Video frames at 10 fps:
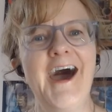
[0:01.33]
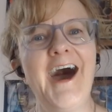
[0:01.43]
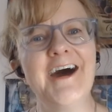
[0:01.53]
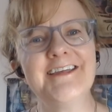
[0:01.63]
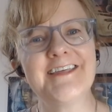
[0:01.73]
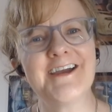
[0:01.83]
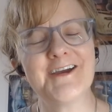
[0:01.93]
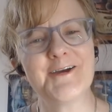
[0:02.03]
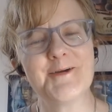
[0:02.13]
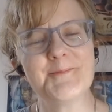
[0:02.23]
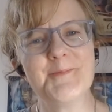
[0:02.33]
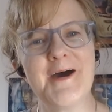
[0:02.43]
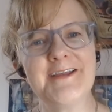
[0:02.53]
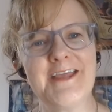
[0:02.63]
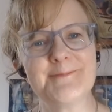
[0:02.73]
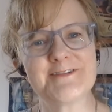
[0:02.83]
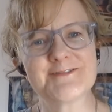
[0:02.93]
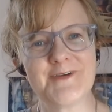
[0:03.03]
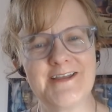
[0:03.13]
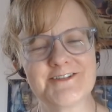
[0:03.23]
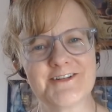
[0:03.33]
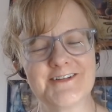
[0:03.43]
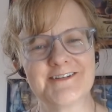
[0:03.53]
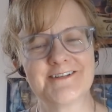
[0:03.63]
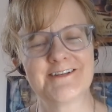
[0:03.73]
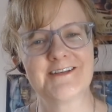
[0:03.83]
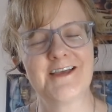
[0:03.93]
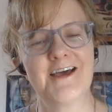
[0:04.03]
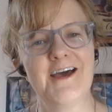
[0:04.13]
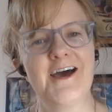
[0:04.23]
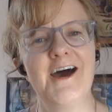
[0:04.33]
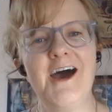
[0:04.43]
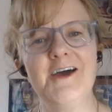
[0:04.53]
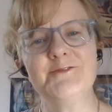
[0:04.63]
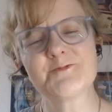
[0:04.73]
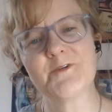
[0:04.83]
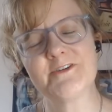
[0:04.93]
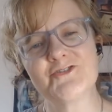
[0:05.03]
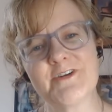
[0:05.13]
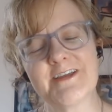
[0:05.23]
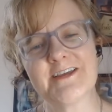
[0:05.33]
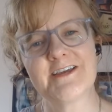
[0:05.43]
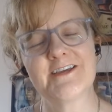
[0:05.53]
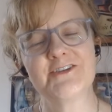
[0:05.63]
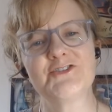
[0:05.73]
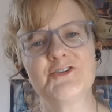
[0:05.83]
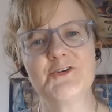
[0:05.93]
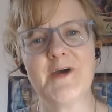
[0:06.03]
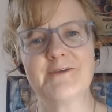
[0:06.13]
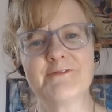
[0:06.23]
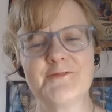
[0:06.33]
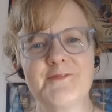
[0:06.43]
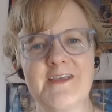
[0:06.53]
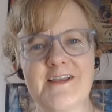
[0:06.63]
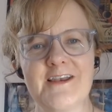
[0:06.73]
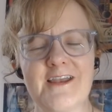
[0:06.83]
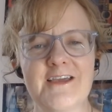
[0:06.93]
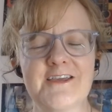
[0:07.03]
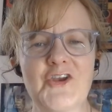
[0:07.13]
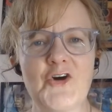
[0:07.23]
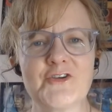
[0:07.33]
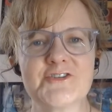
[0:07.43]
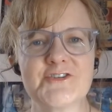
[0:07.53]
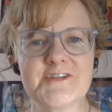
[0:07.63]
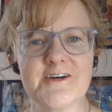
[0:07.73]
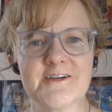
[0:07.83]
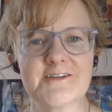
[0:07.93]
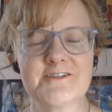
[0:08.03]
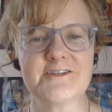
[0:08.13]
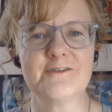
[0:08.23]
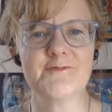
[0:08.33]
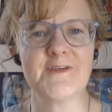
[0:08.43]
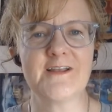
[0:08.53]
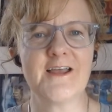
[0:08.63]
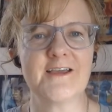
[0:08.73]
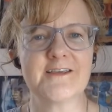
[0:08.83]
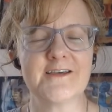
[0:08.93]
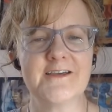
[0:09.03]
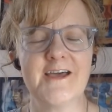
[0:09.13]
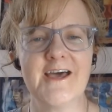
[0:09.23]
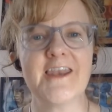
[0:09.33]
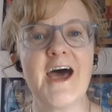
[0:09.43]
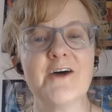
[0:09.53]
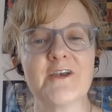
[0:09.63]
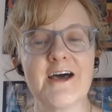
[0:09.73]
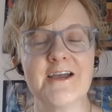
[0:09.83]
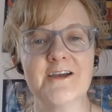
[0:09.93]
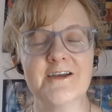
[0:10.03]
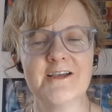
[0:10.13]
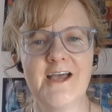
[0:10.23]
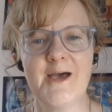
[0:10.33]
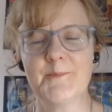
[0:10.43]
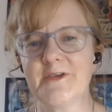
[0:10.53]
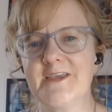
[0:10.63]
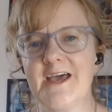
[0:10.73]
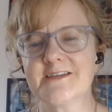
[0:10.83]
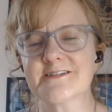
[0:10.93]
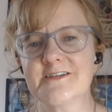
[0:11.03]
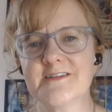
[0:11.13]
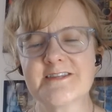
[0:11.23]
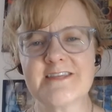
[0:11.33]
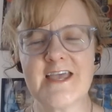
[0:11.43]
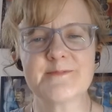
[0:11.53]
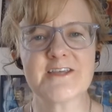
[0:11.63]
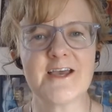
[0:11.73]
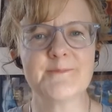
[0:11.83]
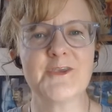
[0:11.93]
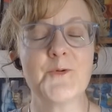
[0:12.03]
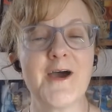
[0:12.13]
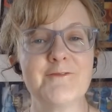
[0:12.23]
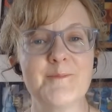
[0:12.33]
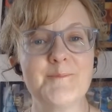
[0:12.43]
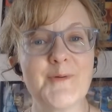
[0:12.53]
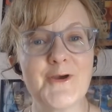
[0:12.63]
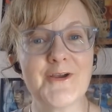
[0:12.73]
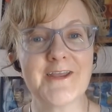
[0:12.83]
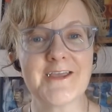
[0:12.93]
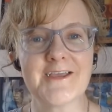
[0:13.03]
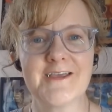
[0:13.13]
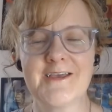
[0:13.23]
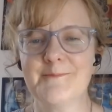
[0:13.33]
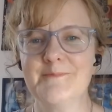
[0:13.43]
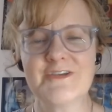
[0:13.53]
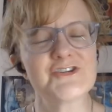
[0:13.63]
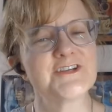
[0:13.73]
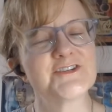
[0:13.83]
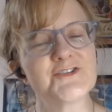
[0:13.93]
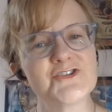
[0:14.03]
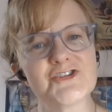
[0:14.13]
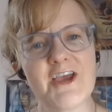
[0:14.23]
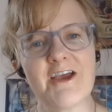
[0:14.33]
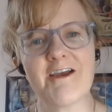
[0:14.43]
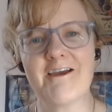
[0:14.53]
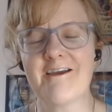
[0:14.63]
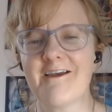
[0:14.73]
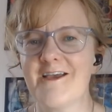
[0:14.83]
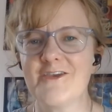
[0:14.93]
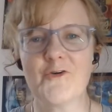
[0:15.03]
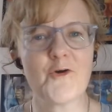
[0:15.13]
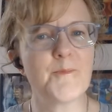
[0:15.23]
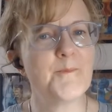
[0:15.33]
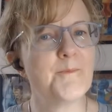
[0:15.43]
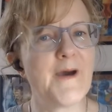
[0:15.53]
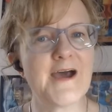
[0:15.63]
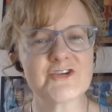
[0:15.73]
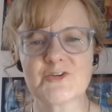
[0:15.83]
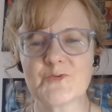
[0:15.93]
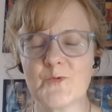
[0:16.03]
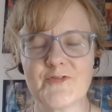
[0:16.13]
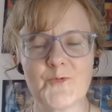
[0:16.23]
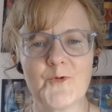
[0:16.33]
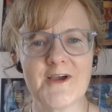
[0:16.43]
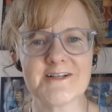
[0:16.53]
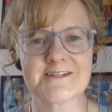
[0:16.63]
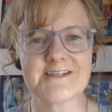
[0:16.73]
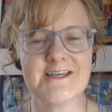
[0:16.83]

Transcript: Hi there, my name is Rachel. I was wondering, do you ever feel like an underdog? Do you feel like an outlier? But yet, at the same time, you have a burning mission to share your passion with the world,